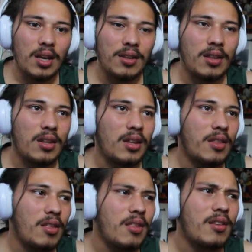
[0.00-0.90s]
And
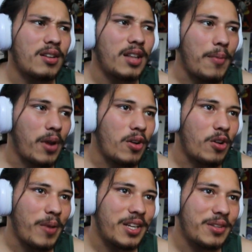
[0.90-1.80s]
this is a collab, right?
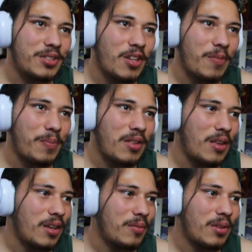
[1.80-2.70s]
Or am I just
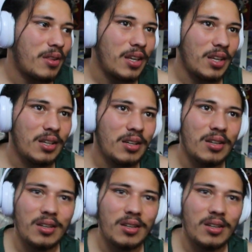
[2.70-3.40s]
mistaking?